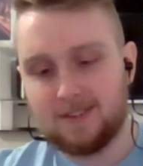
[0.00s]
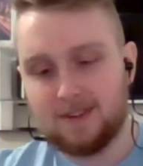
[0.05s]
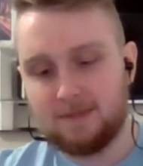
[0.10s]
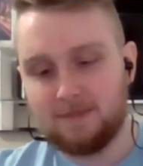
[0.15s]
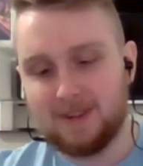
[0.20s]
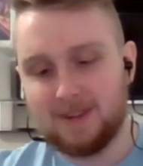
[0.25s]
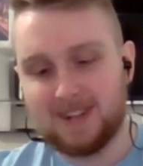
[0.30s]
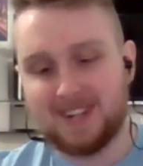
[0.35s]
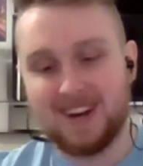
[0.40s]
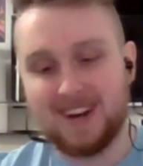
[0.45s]

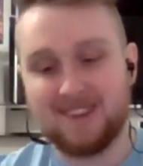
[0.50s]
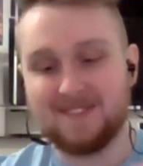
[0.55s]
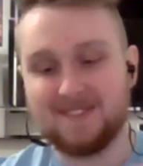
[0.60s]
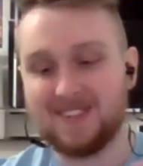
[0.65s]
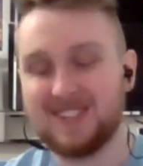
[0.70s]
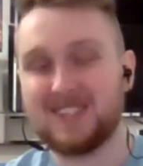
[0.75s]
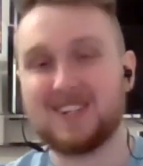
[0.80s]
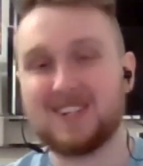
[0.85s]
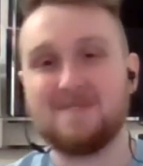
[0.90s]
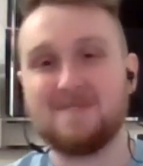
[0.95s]
I'm just
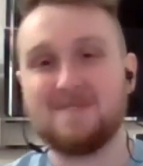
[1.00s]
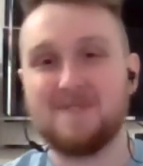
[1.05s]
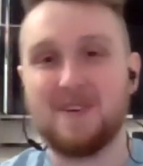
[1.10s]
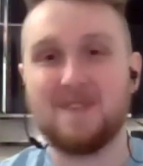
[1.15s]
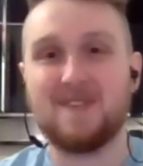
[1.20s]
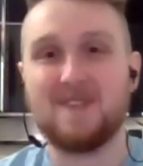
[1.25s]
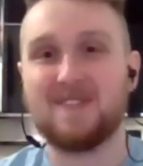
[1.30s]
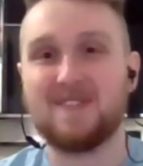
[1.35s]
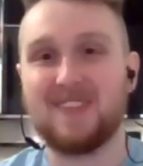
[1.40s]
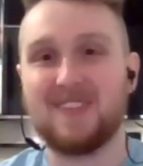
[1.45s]
gonna try and
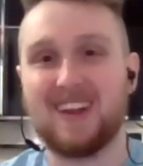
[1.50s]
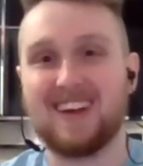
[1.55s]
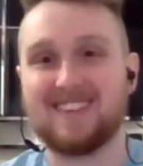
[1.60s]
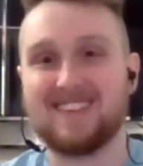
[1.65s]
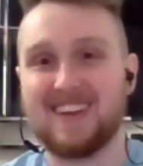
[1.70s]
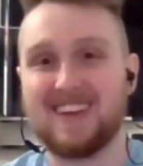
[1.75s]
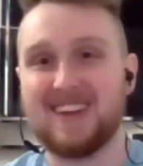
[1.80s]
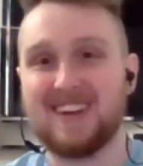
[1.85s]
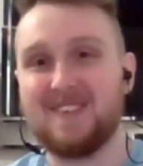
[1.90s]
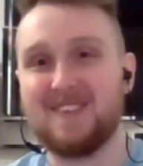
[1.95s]
move off the
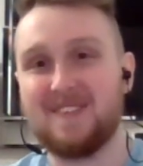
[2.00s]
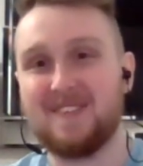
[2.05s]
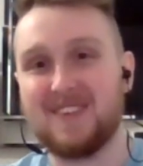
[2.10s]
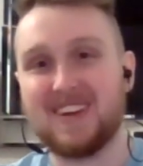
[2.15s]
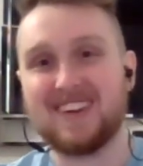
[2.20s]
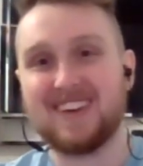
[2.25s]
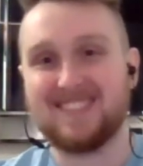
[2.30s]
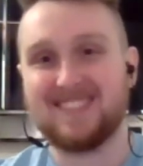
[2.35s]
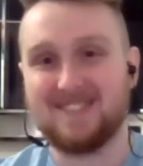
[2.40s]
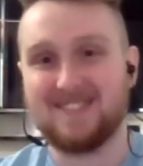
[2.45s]
Last Kingdom of
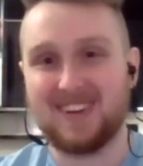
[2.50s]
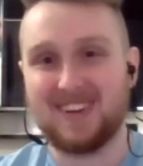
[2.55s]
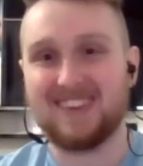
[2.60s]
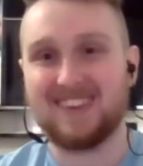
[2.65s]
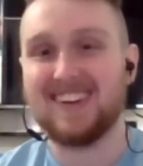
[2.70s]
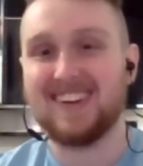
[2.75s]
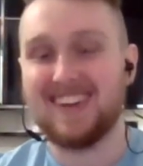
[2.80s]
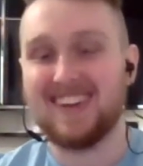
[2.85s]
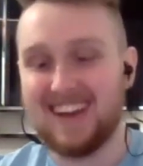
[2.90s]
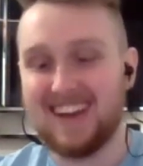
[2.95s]
it because I've
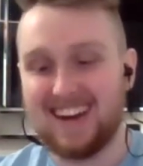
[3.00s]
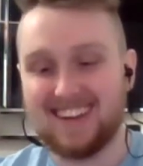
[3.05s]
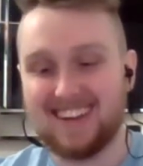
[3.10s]
been sure,